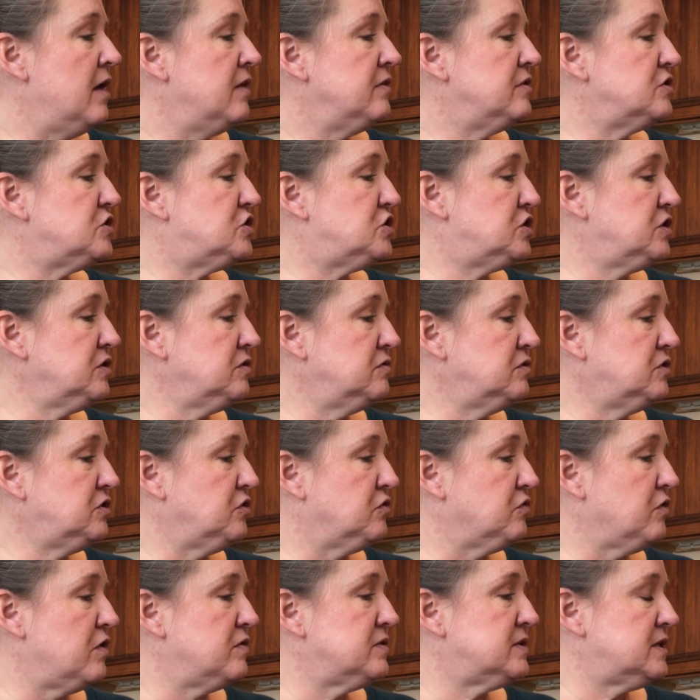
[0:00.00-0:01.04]
The shoot
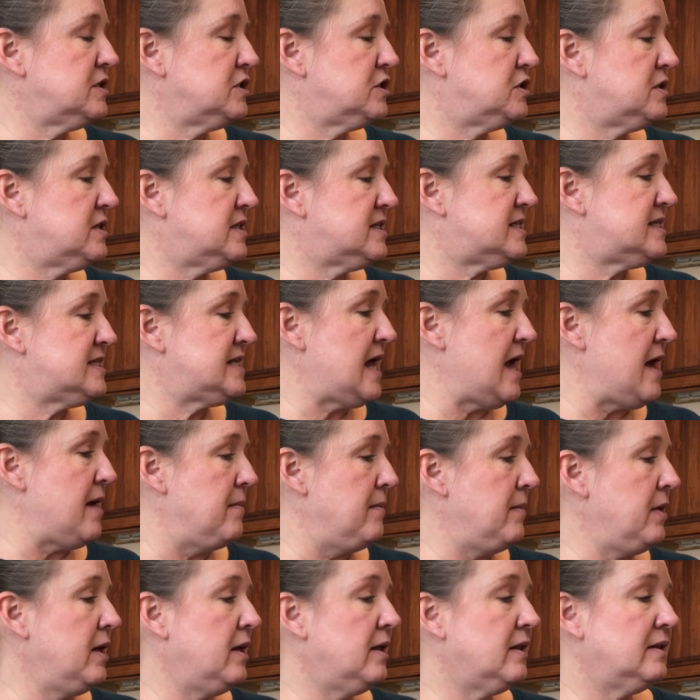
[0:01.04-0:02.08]
grows into the
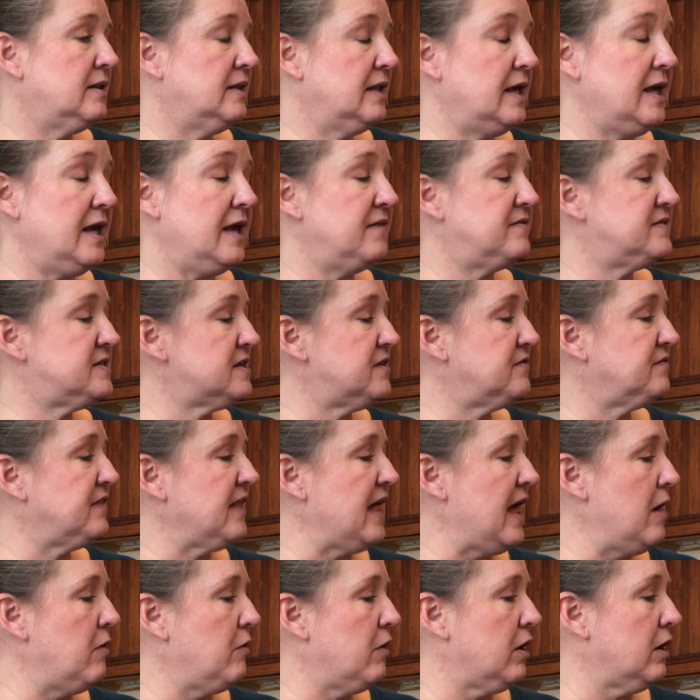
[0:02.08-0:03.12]
stem, leaves, and
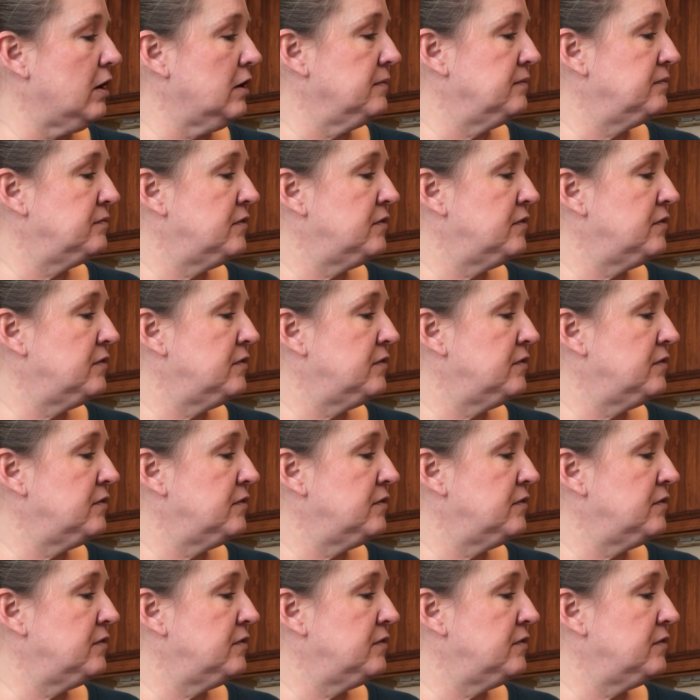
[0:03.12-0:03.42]
flower.